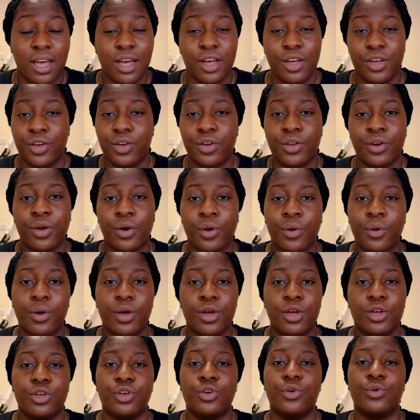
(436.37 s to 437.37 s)
you know,
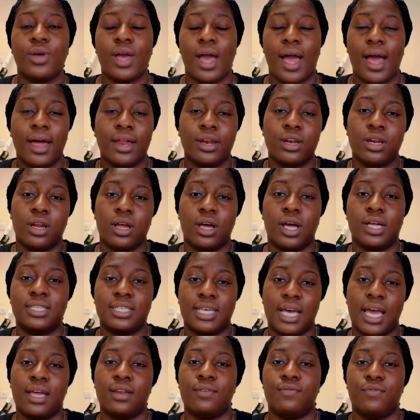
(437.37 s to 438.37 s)
you can
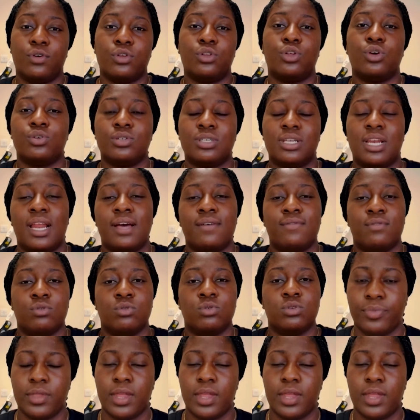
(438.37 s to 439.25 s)
attain for those levels.